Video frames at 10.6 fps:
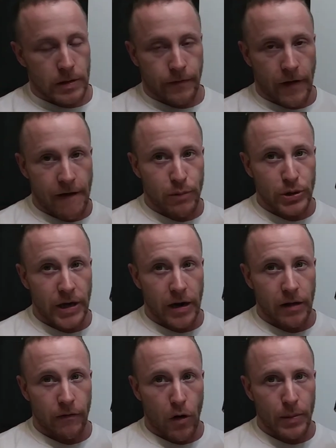Five percent of
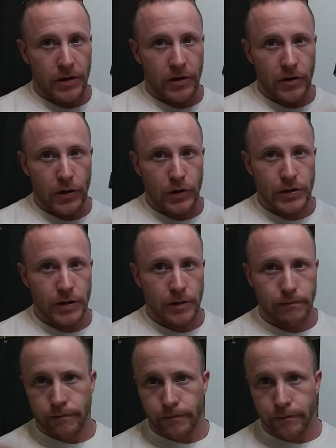the raw material goes to
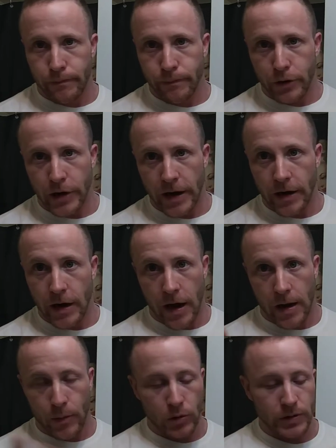protecting
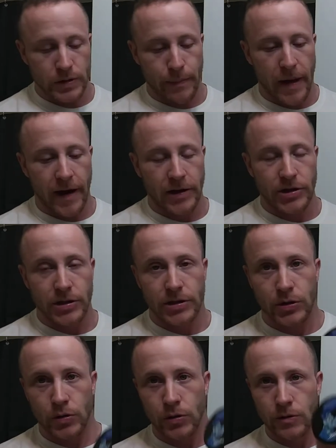animals. The packaging is
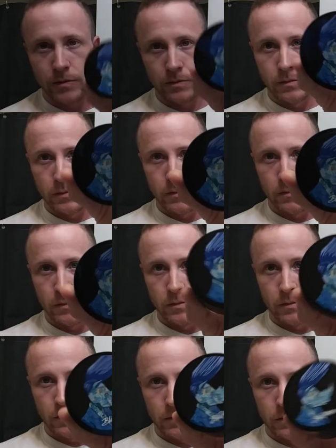cool,
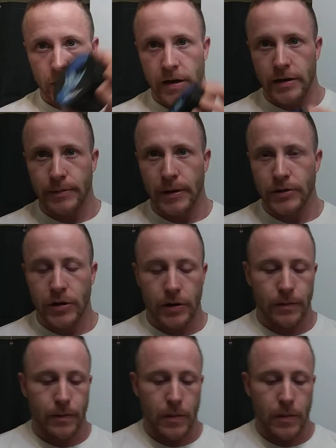and it smells good.